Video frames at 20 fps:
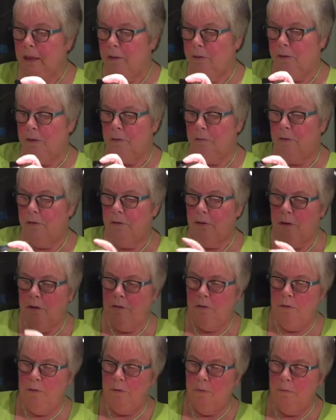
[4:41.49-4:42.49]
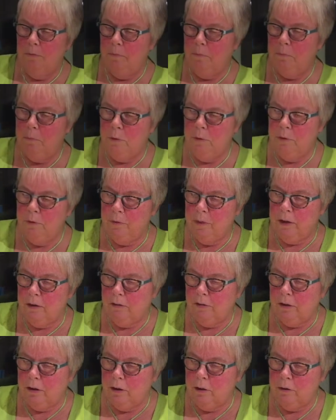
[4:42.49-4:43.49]
So I'm just going to move
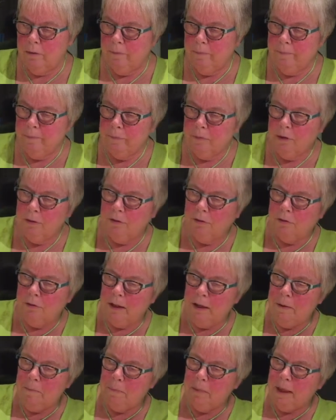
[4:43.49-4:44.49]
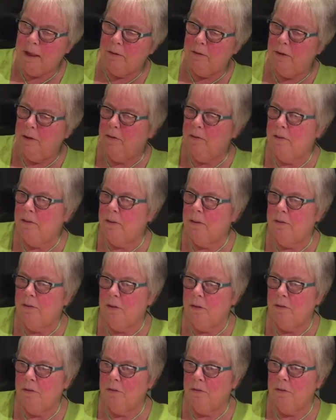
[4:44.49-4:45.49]
these along, slip that into the
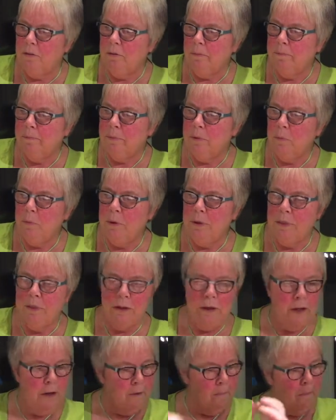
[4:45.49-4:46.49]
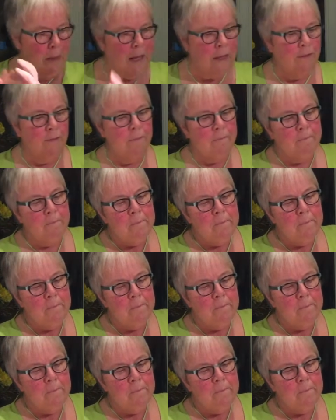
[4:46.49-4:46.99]
tinsel with the Nomad.